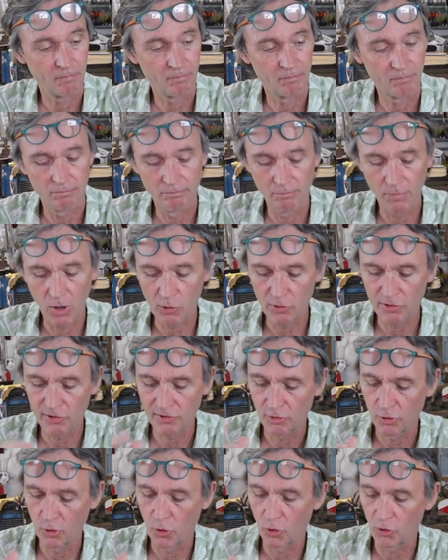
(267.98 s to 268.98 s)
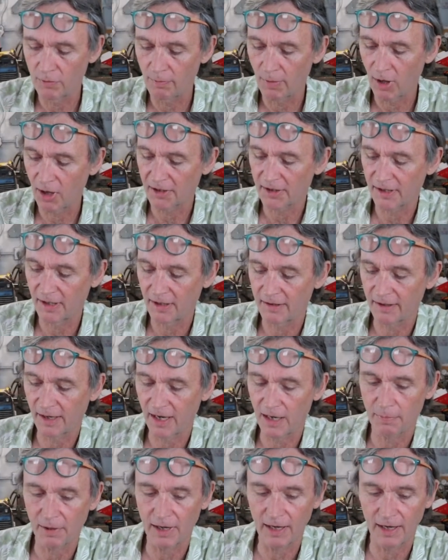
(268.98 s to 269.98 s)
Most good masking
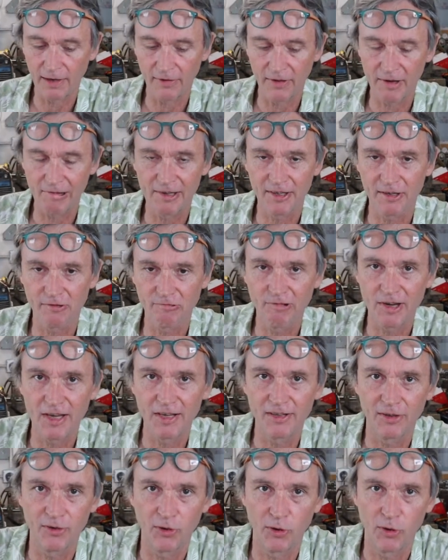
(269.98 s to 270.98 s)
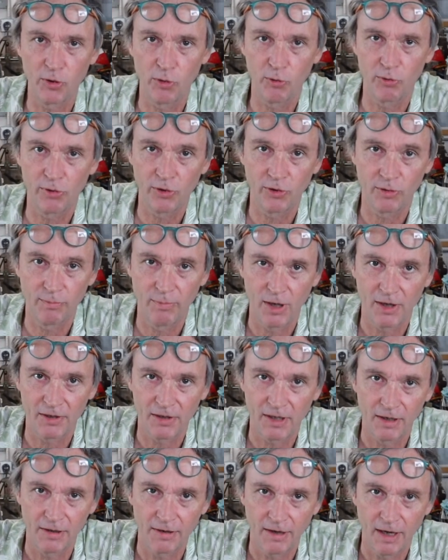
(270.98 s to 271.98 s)
tape, and there is a reason you use good
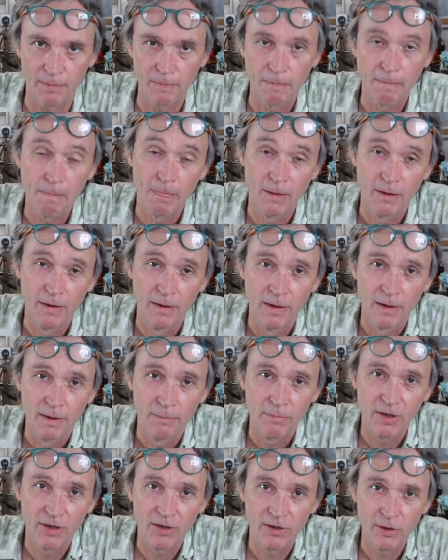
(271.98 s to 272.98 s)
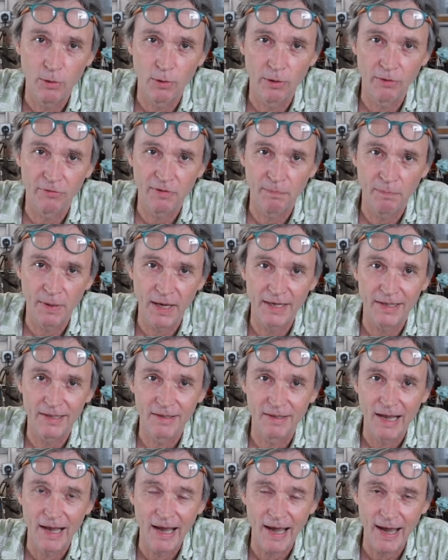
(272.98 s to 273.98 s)
masking tape, because you will have spent
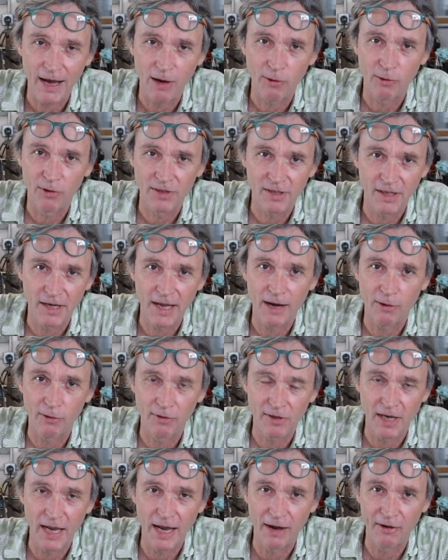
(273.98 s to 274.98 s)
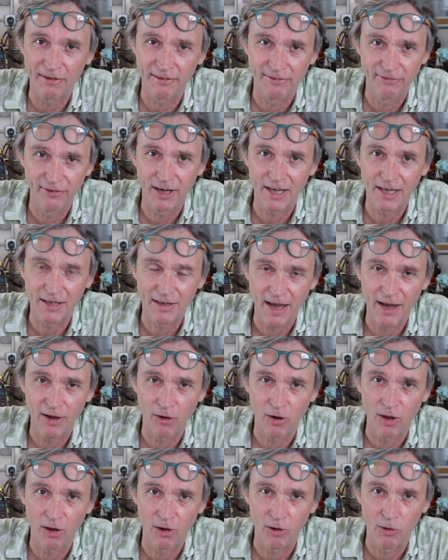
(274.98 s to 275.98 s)
hours and hours and hours filling nail
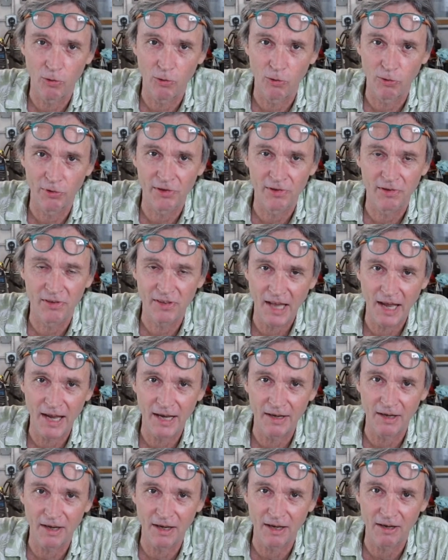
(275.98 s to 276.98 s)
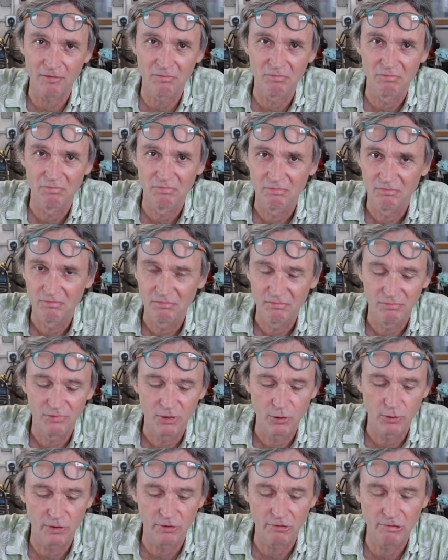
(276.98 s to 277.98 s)
holes, sanding,
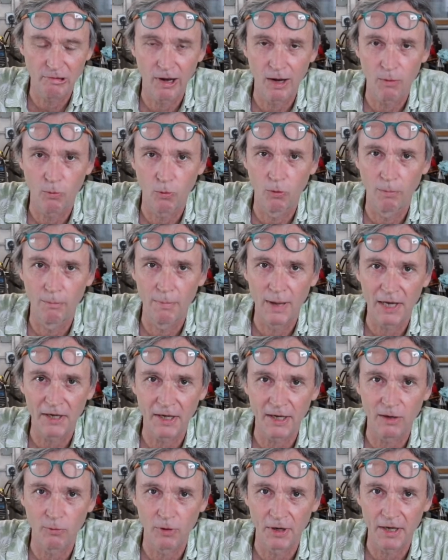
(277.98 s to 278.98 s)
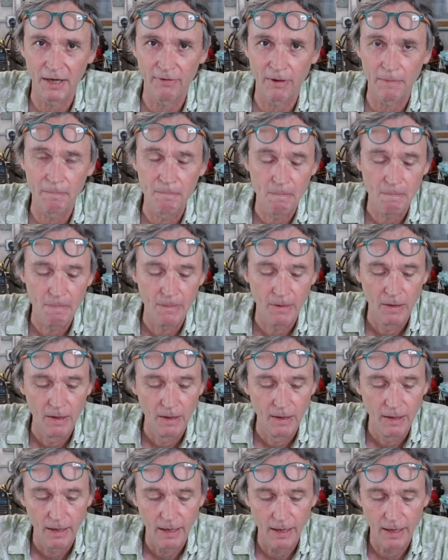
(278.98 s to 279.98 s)
doing drywall, mudding, whatever.
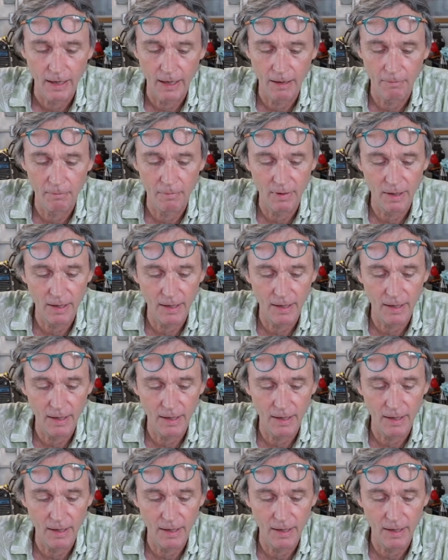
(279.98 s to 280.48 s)
And